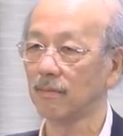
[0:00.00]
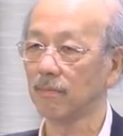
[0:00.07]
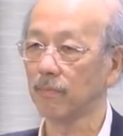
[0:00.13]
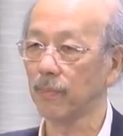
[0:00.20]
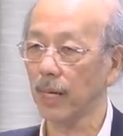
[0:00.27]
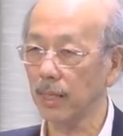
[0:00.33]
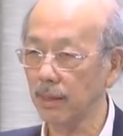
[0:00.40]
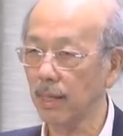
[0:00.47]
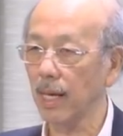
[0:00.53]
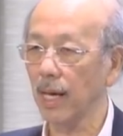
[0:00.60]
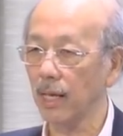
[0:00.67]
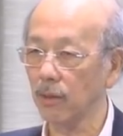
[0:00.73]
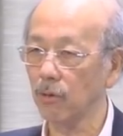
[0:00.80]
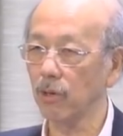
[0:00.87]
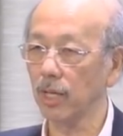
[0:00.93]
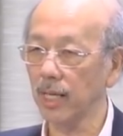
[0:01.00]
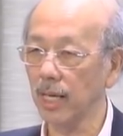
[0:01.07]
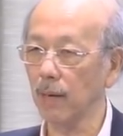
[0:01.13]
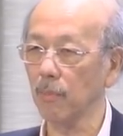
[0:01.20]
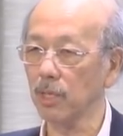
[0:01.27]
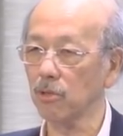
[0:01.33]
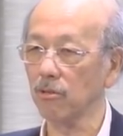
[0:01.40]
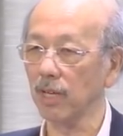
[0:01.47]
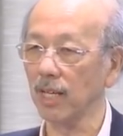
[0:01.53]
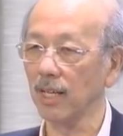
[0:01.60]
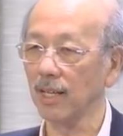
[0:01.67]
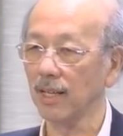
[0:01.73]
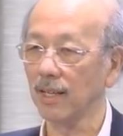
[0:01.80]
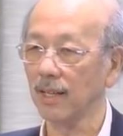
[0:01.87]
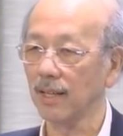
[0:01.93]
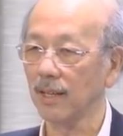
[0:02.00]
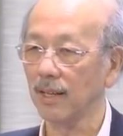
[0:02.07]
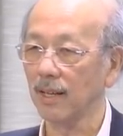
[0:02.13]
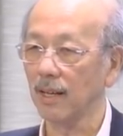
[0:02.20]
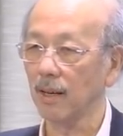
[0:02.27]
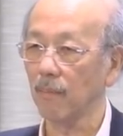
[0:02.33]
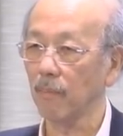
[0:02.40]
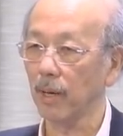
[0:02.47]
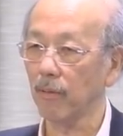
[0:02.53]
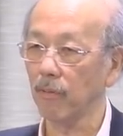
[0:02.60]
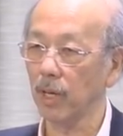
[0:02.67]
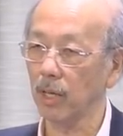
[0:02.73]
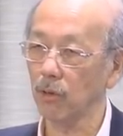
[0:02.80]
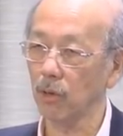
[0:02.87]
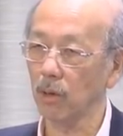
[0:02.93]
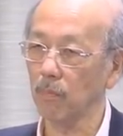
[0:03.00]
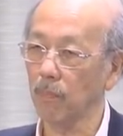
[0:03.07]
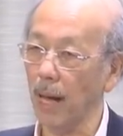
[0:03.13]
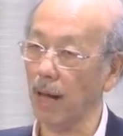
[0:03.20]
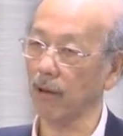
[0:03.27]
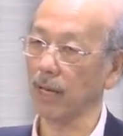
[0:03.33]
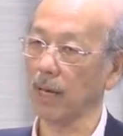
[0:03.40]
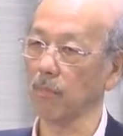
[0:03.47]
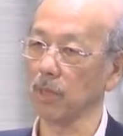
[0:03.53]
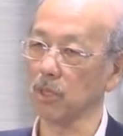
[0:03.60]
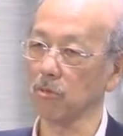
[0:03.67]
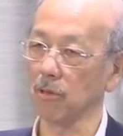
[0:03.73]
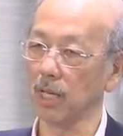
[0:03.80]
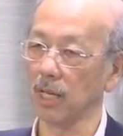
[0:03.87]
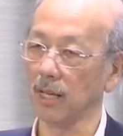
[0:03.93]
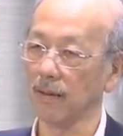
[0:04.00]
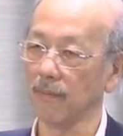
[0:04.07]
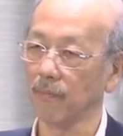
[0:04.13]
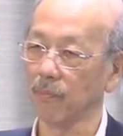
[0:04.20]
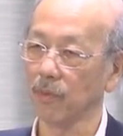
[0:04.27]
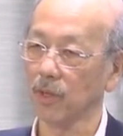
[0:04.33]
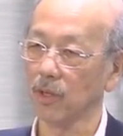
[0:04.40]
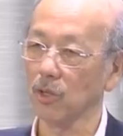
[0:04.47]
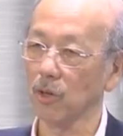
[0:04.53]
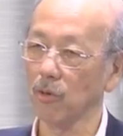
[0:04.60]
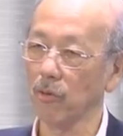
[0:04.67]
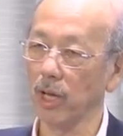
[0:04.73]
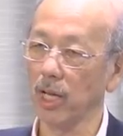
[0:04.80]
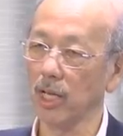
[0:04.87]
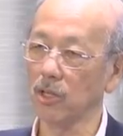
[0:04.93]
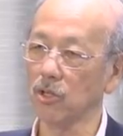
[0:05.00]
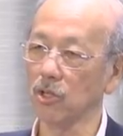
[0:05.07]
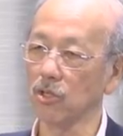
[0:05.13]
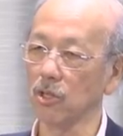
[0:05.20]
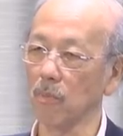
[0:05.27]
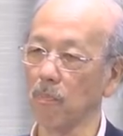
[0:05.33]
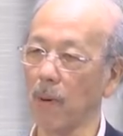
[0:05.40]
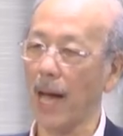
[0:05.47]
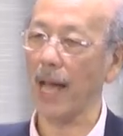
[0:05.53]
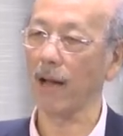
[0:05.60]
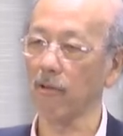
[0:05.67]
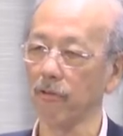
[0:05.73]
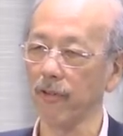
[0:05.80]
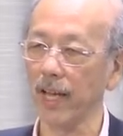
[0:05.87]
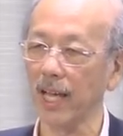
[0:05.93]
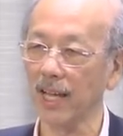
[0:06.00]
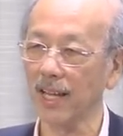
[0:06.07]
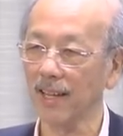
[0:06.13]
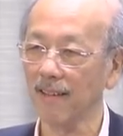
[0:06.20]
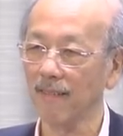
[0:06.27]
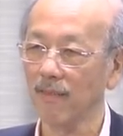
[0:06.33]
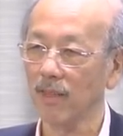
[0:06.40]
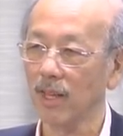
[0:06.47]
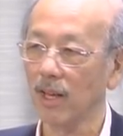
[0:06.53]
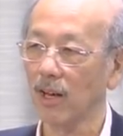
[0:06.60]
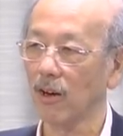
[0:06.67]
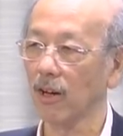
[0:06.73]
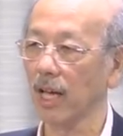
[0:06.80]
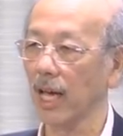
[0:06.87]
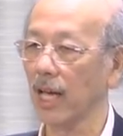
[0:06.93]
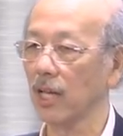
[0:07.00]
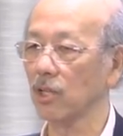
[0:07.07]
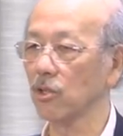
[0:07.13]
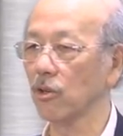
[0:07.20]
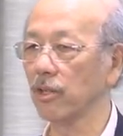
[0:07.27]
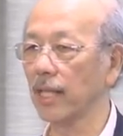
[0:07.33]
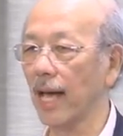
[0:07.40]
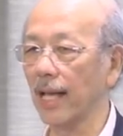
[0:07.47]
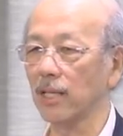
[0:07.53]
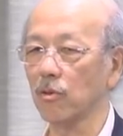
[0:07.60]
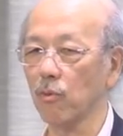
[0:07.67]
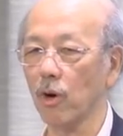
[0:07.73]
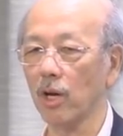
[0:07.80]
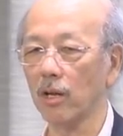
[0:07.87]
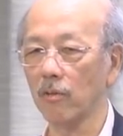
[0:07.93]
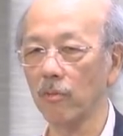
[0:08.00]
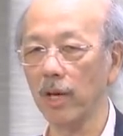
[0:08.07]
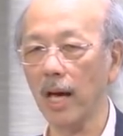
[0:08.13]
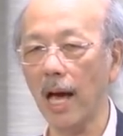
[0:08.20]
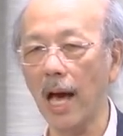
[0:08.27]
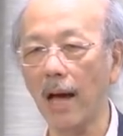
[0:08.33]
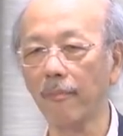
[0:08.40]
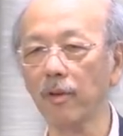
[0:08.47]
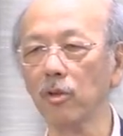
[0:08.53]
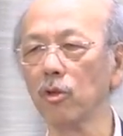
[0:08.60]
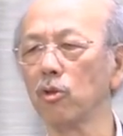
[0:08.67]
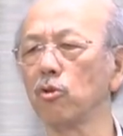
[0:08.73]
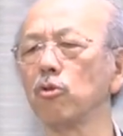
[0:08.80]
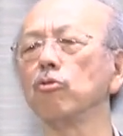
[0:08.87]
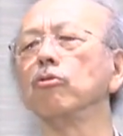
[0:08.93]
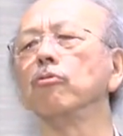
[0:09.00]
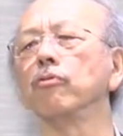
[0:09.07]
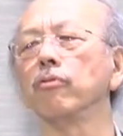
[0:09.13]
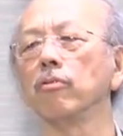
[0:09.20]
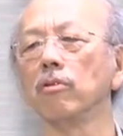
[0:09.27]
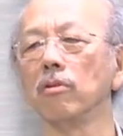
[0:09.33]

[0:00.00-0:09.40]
But they are doing chemistry. But we are doing biochemistry. So we are interested in bio thing. Okay, so that's what we are after the truth,